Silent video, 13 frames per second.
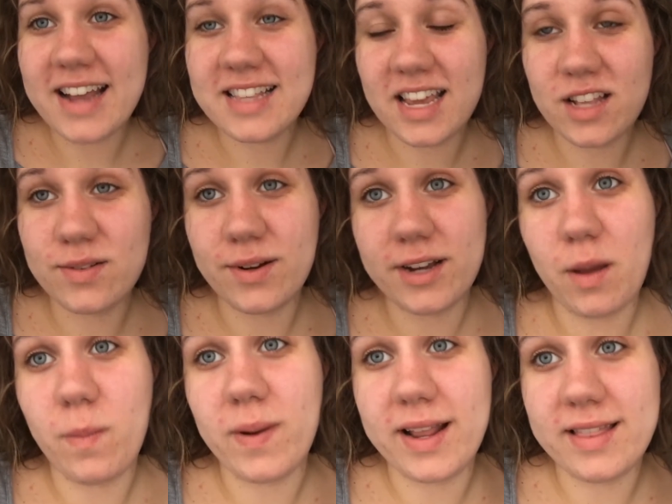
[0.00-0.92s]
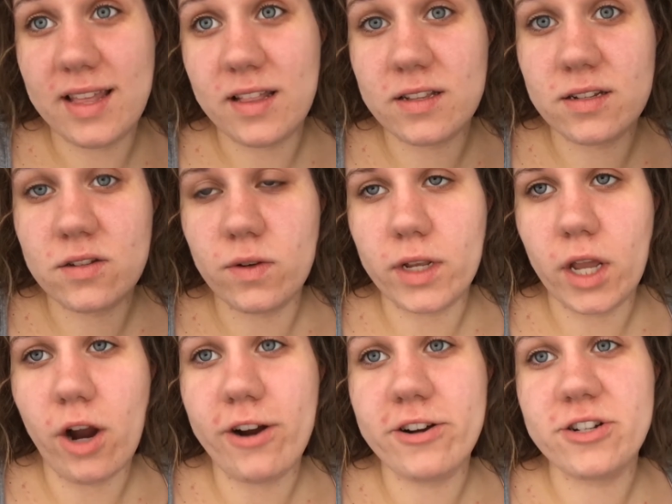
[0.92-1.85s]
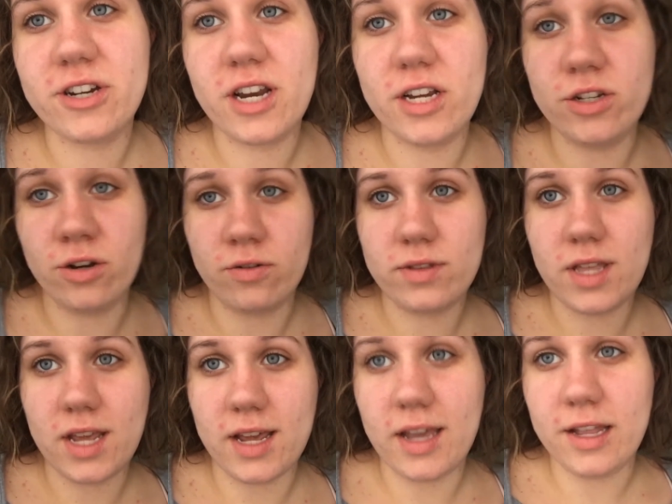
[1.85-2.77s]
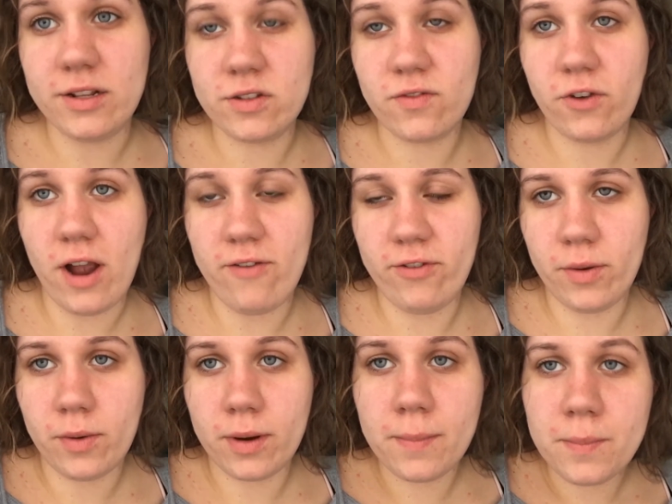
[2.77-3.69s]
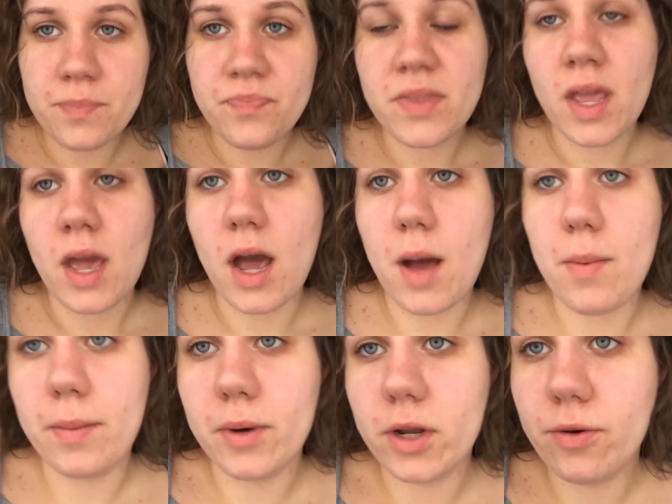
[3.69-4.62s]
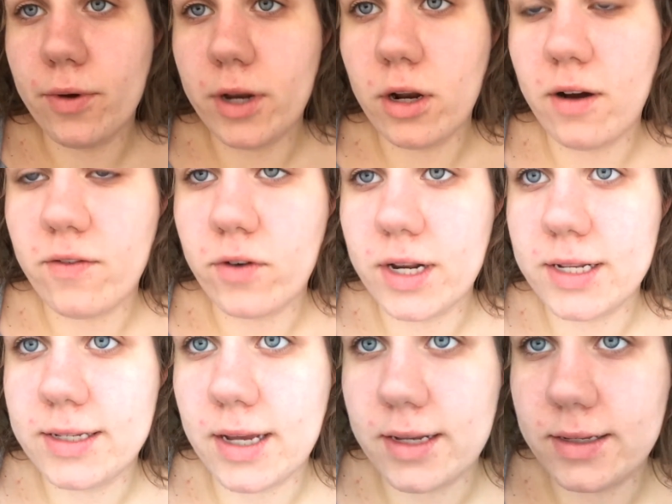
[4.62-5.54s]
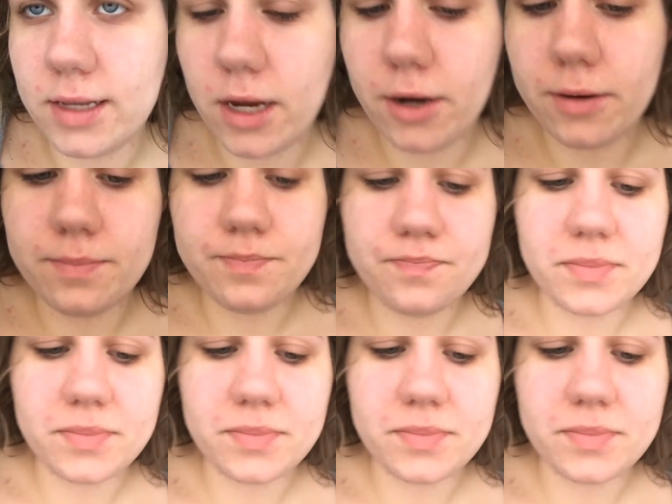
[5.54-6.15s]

I think it's working, but I think this is really harsh, and I don't think it's for everyone. Um, I'm going to read off what it says here.